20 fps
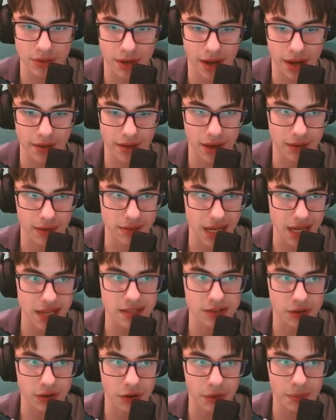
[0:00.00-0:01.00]
at our
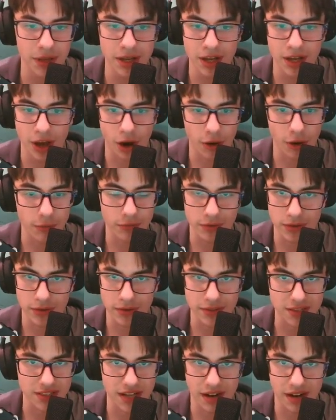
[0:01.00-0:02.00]
data hub. Hopefully
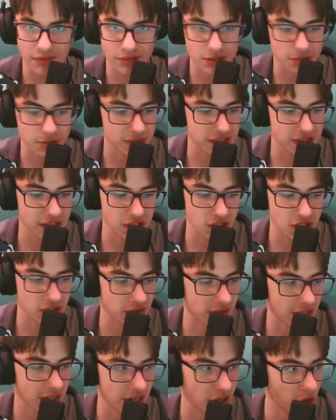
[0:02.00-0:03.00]
there's an average position
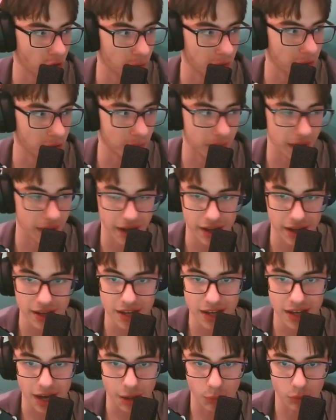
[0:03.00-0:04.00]
thing coming up there.
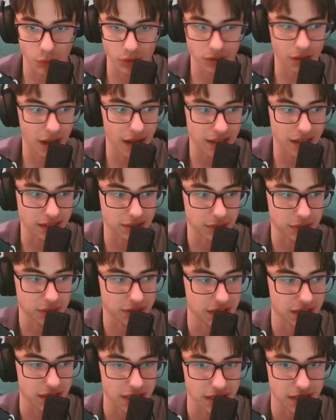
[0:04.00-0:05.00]
I would like to have
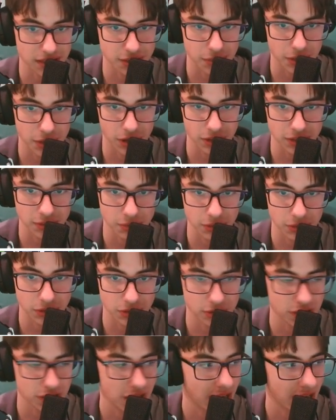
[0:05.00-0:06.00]
seen it, to be honest,
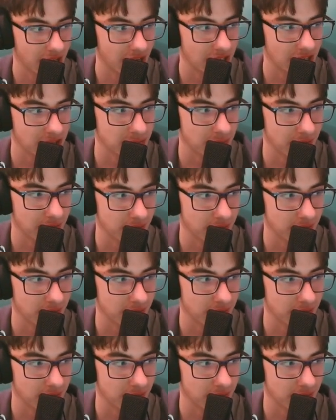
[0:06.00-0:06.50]
because it is a bit